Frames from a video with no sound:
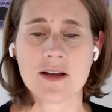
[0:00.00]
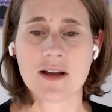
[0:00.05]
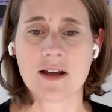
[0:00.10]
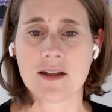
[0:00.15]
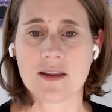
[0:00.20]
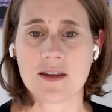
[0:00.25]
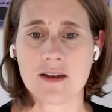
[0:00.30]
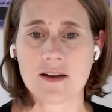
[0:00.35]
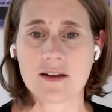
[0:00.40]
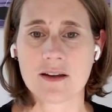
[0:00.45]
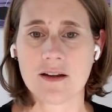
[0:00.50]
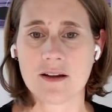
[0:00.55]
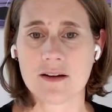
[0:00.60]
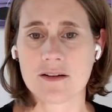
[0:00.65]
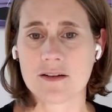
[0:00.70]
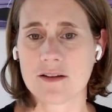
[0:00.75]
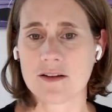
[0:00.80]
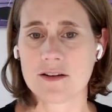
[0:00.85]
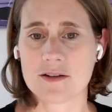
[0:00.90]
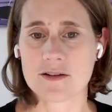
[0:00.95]
I think
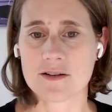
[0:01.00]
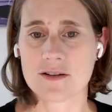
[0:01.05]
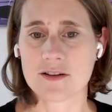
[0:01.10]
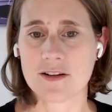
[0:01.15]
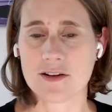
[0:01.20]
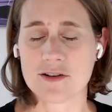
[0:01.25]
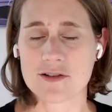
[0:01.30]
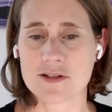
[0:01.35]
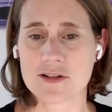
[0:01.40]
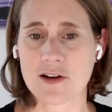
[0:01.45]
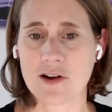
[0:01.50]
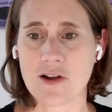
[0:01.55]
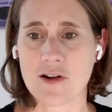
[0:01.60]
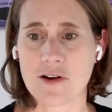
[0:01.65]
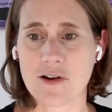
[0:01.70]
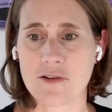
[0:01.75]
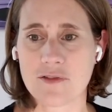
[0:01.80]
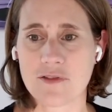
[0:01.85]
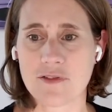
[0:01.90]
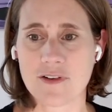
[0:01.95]
there's a lot
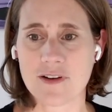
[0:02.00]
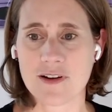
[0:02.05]
of